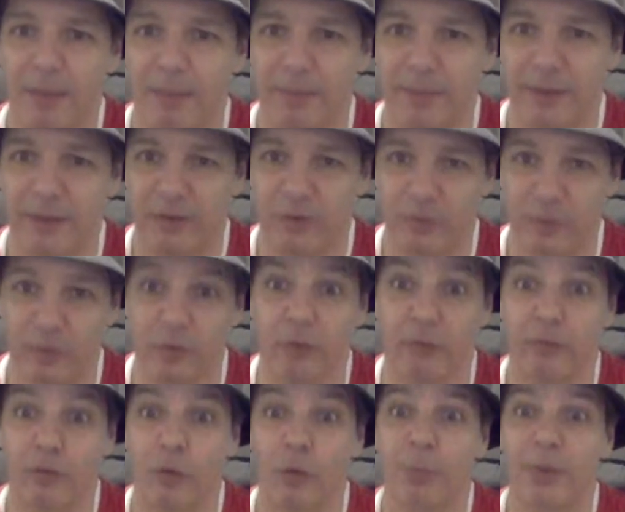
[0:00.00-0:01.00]
places, well,
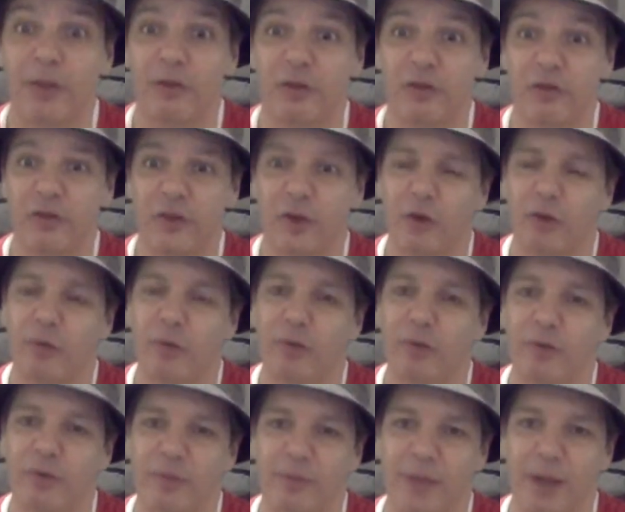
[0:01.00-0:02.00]
top 4 places to start off
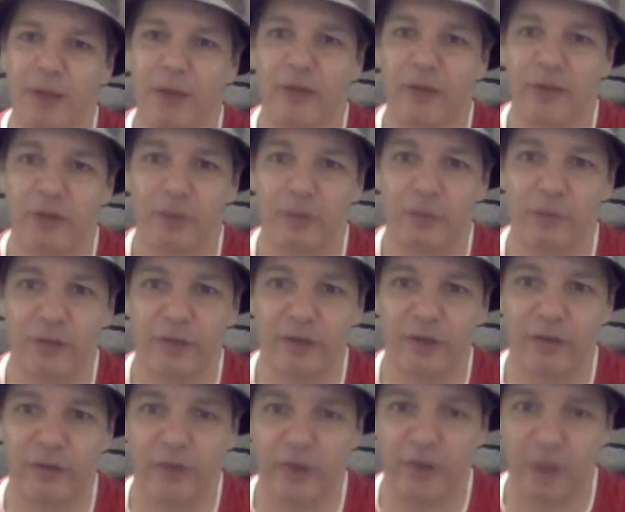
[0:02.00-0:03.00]
with for the playoffs, and then top
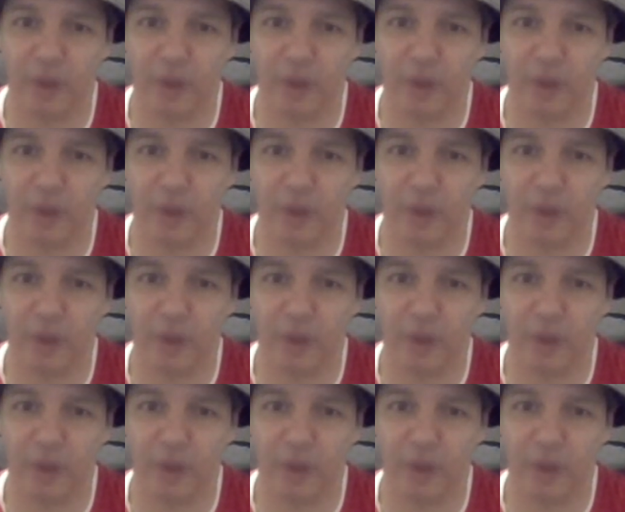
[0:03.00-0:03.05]
6 for